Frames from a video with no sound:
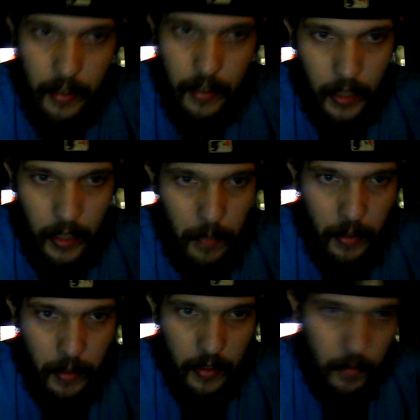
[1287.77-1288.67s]
Forgot about
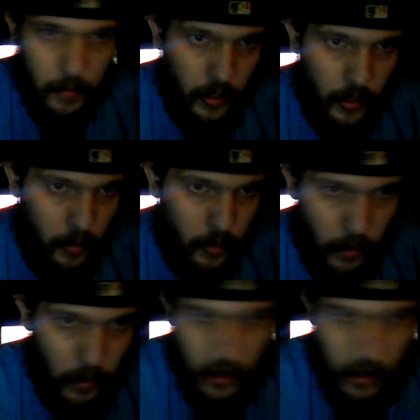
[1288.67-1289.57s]
that. Yeah, good point.
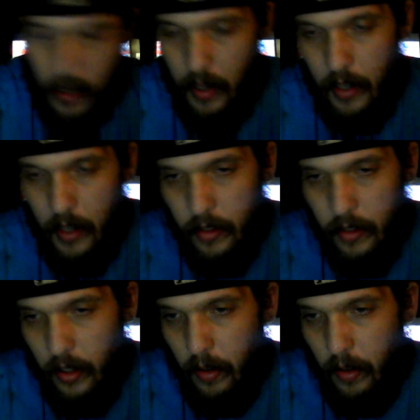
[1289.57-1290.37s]
So,